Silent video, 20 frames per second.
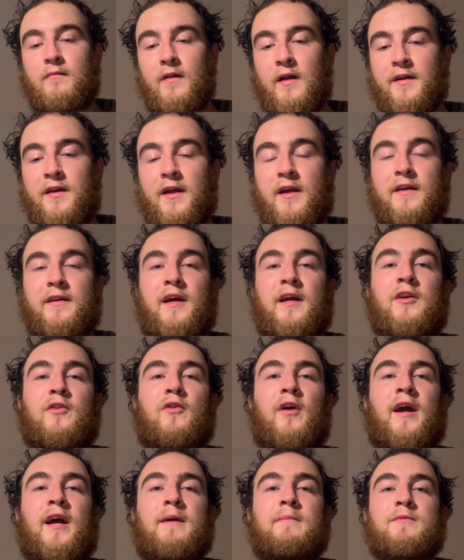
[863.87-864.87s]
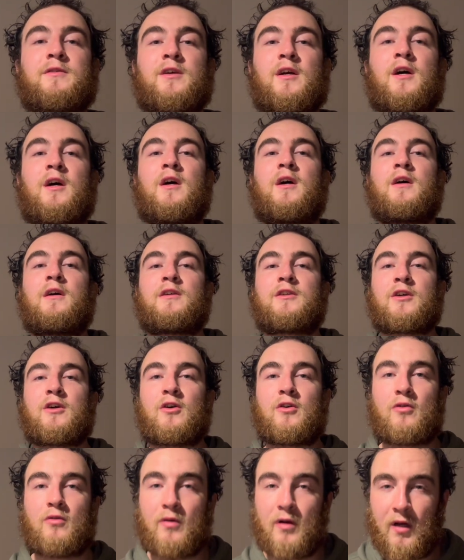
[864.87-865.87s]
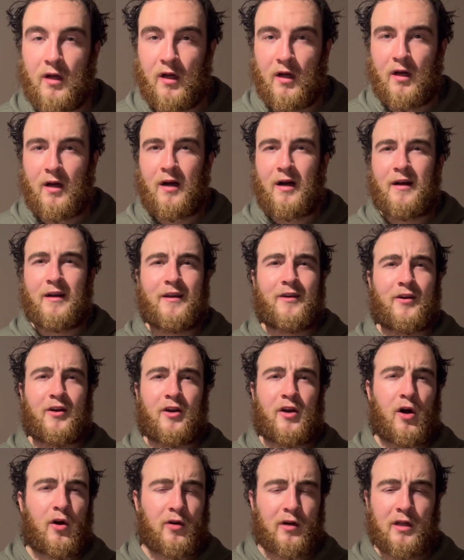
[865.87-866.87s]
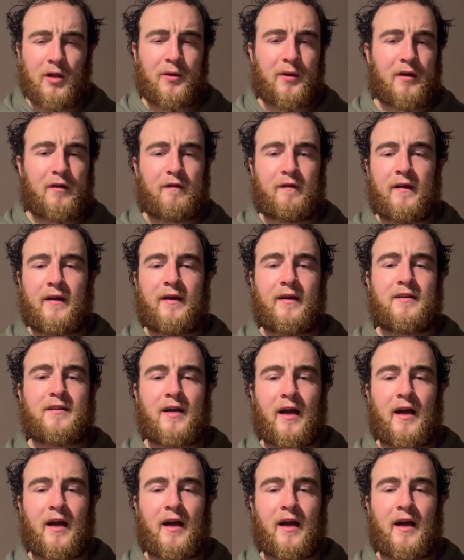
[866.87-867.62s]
Taking 10 grams. So you could call it a loading phase.